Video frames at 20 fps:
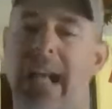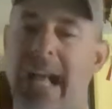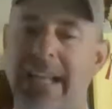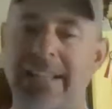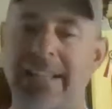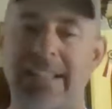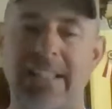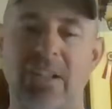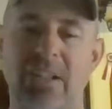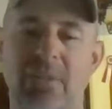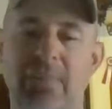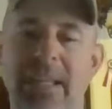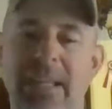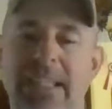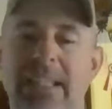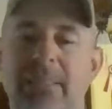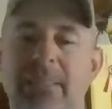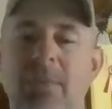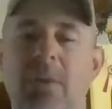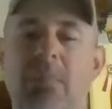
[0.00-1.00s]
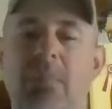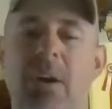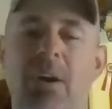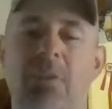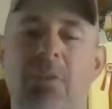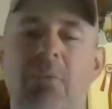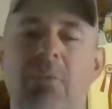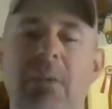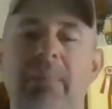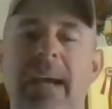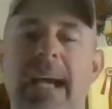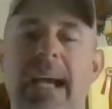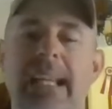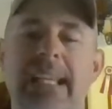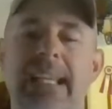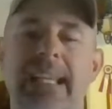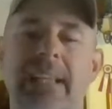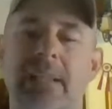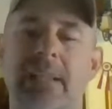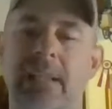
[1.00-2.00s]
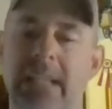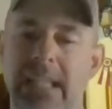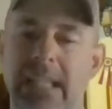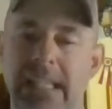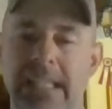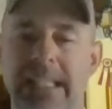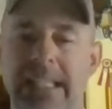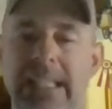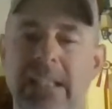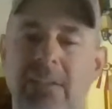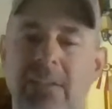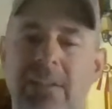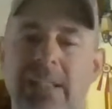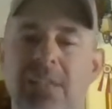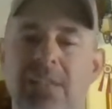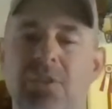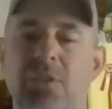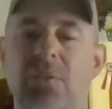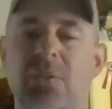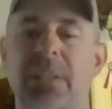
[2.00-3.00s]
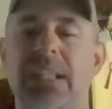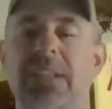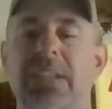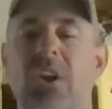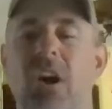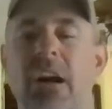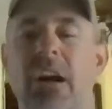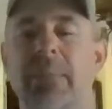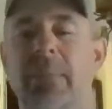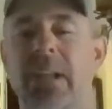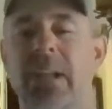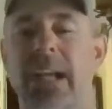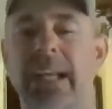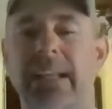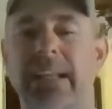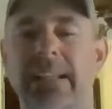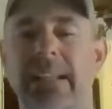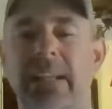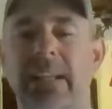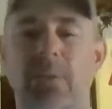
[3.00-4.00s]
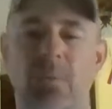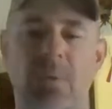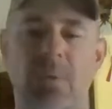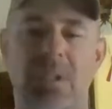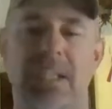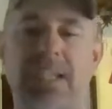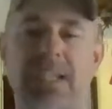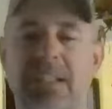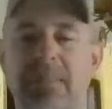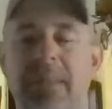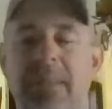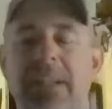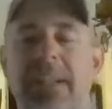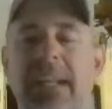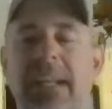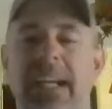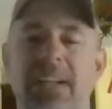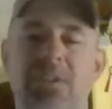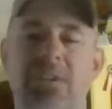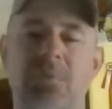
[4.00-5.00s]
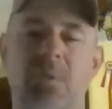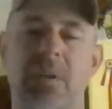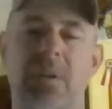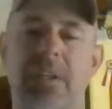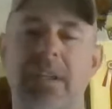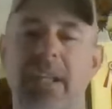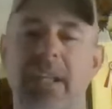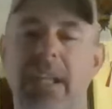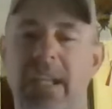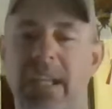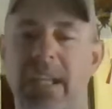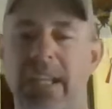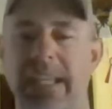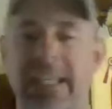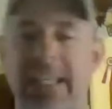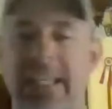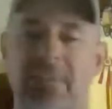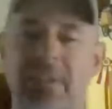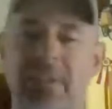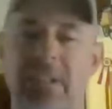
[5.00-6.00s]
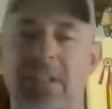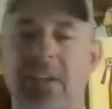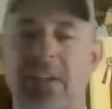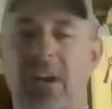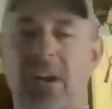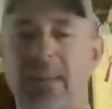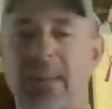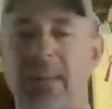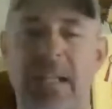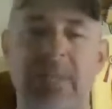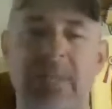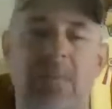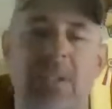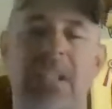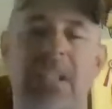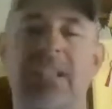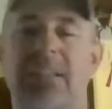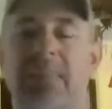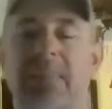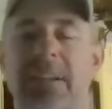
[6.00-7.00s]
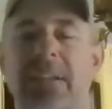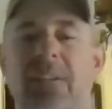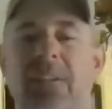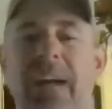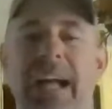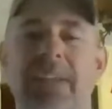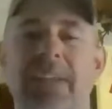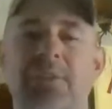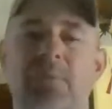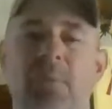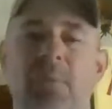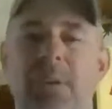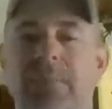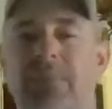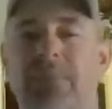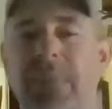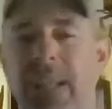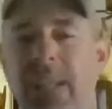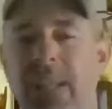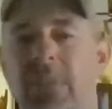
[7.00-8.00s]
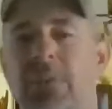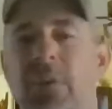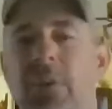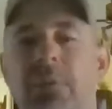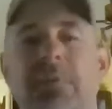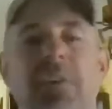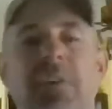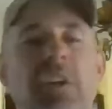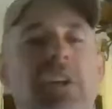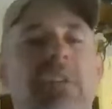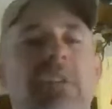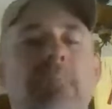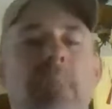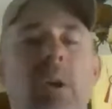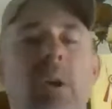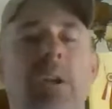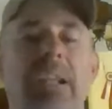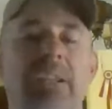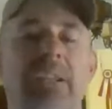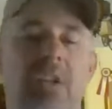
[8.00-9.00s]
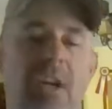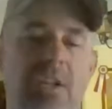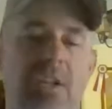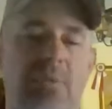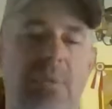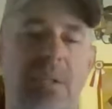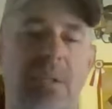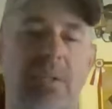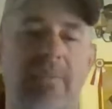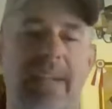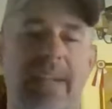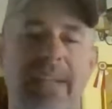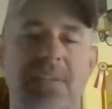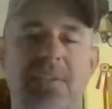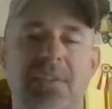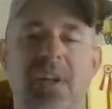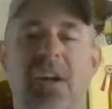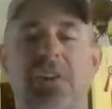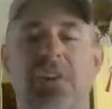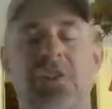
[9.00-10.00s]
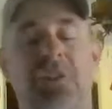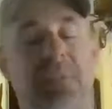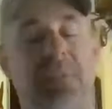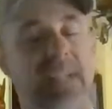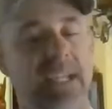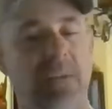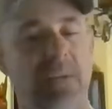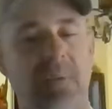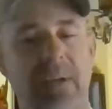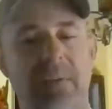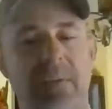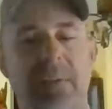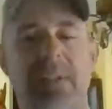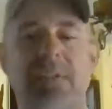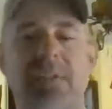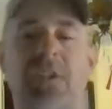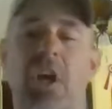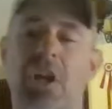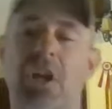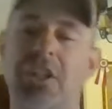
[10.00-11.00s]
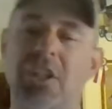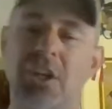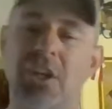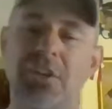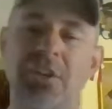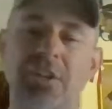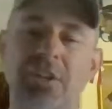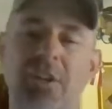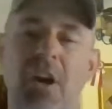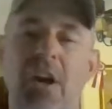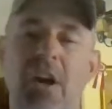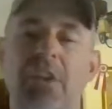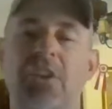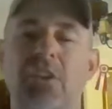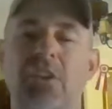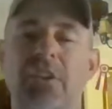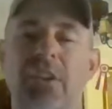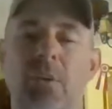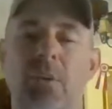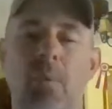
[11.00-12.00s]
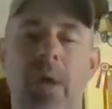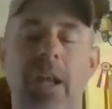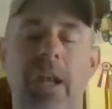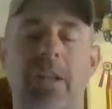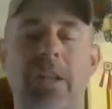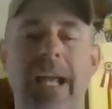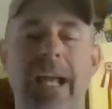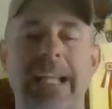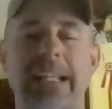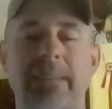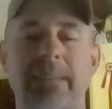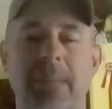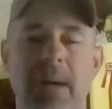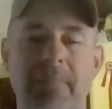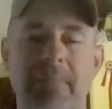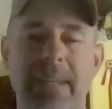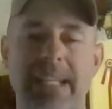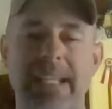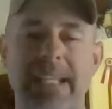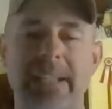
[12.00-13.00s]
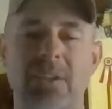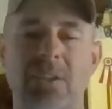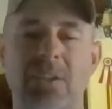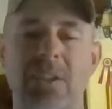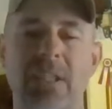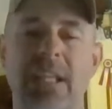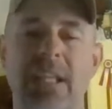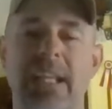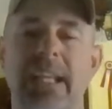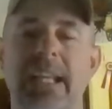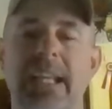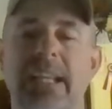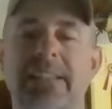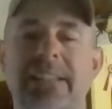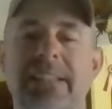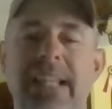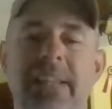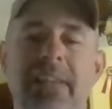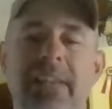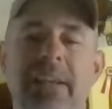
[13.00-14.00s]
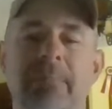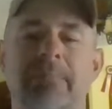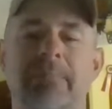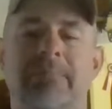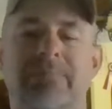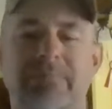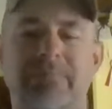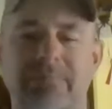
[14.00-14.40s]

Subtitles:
I still make them come all the way back in, heel into the dog blind, release them on the next one, heel into the dog blind, release them on the last one. They're very good marking dogs when they're advanced dogs, so you can get away with this. A younger dog, you're going to want to line them up at heel and send them.